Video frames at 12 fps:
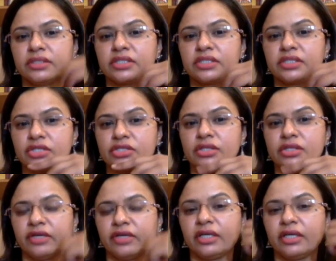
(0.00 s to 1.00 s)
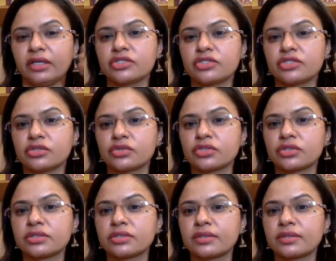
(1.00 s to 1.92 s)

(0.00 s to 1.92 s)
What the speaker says: international funding institutions.